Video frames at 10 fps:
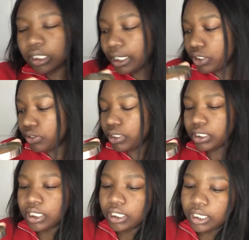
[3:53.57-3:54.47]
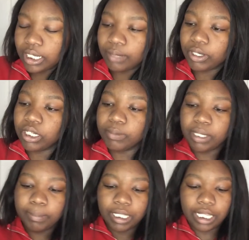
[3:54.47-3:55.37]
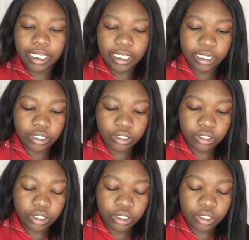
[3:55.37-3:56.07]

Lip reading: as you see, and I'm gonna be applying it